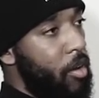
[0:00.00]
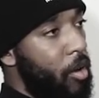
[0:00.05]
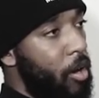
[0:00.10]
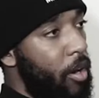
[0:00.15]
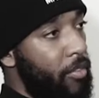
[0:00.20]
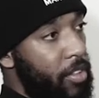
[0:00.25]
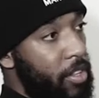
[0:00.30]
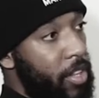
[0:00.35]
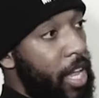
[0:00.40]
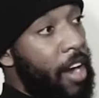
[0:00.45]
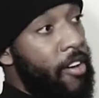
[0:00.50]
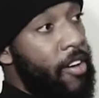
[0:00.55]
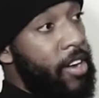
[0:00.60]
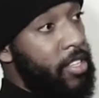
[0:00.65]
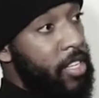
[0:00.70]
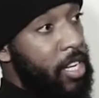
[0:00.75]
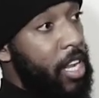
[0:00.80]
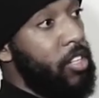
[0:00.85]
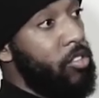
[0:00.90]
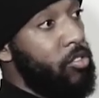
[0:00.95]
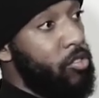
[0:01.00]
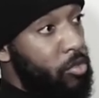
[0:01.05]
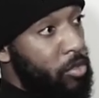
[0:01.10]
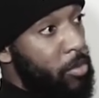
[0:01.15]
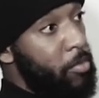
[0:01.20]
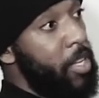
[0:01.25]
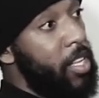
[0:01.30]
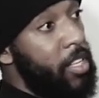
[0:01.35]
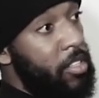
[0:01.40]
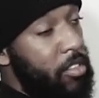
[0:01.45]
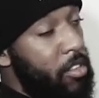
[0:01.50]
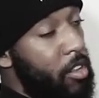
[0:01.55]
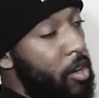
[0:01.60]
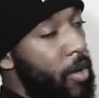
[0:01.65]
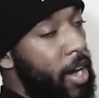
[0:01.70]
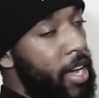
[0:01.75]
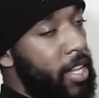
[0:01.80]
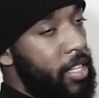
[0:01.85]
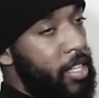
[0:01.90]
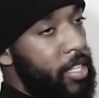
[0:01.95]
of the director that drew me into
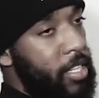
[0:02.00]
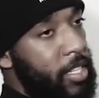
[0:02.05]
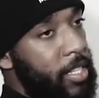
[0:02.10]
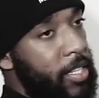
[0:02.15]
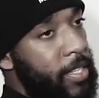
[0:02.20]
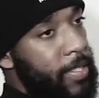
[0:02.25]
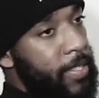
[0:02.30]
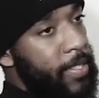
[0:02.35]
No ID,